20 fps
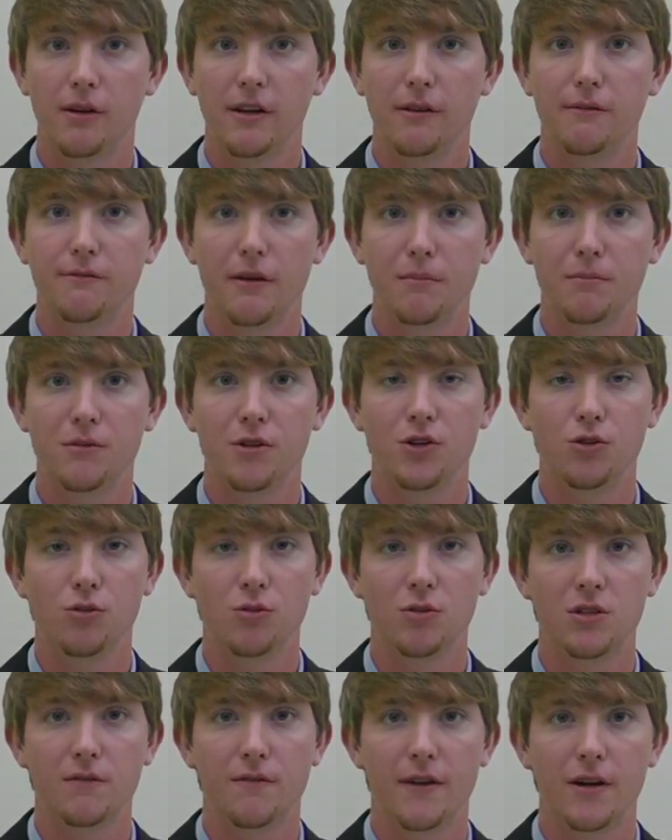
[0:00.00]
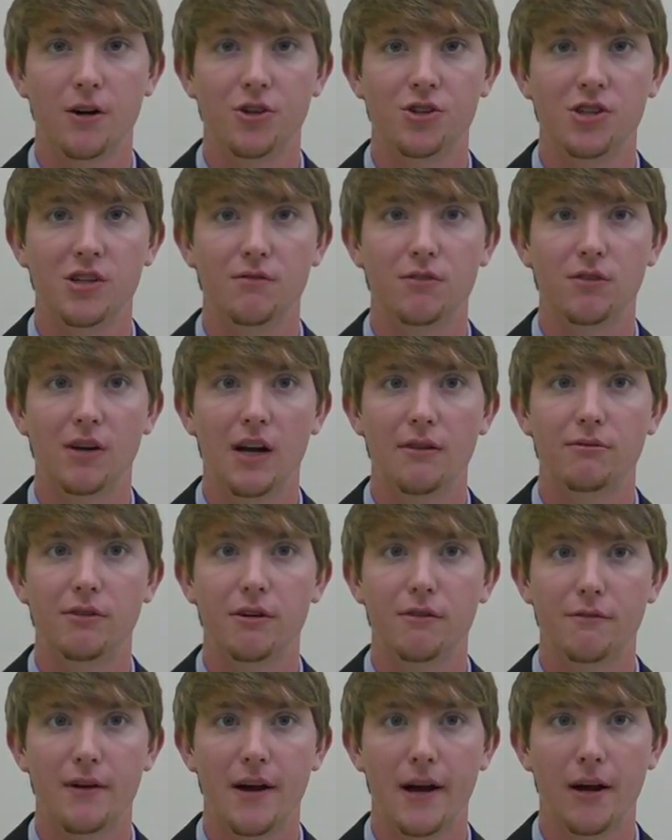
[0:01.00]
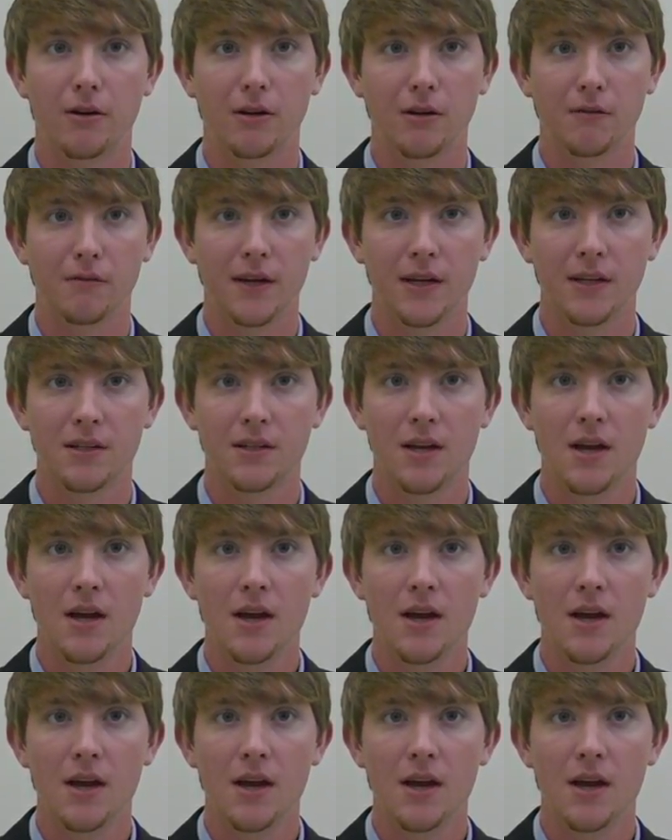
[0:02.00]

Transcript: femtojoules of energy for every firing event,